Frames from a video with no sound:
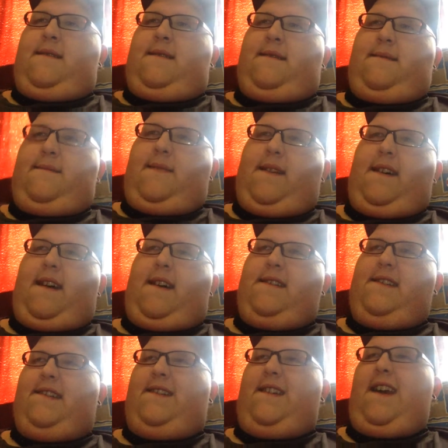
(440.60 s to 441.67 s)
But
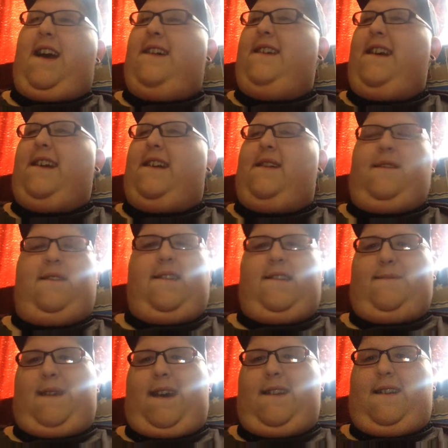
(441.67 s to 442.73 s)
honestly, I like hookahs
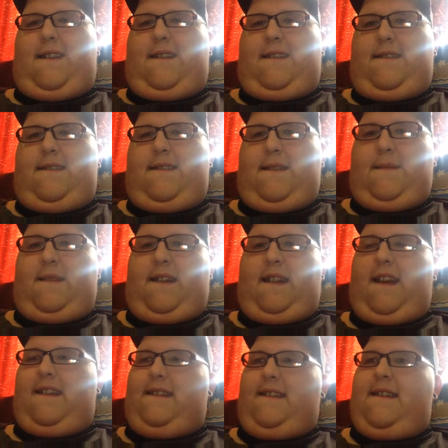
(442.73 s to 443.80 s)
better. I mean,
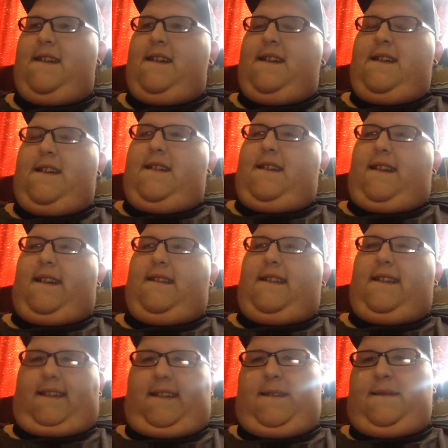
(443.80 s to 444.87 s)
that
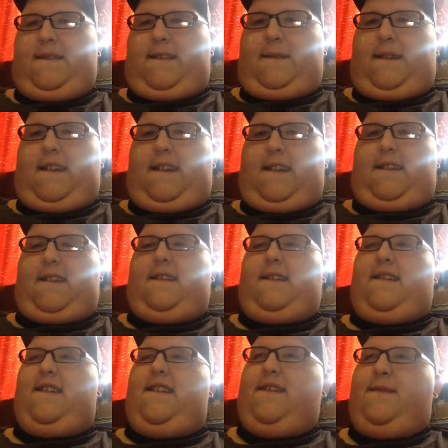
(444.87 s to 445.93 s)
seems to be,
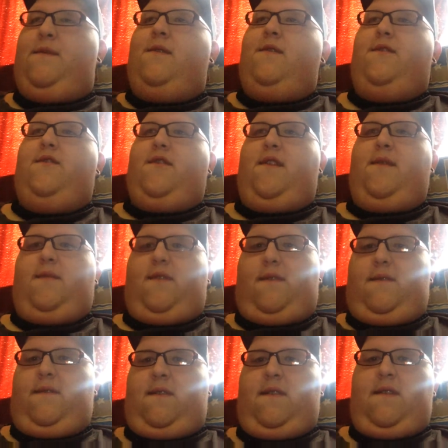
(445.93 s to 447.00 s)
because it's more
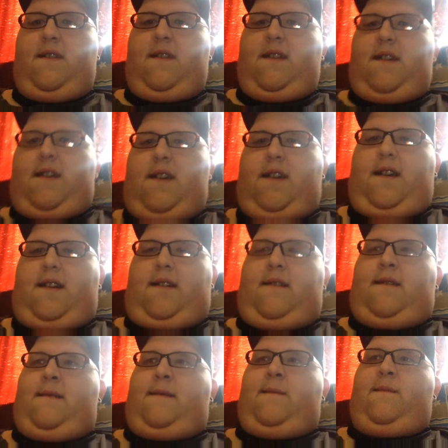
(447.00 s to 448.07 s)
enjoyable.
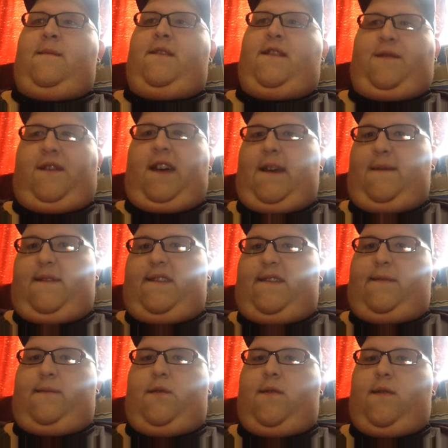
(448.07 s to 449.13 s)
The flavor
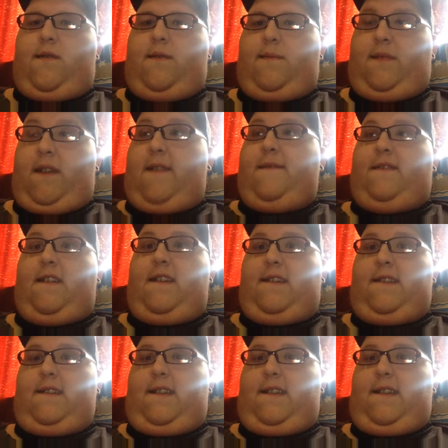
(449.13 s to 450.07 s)
is more prevalent.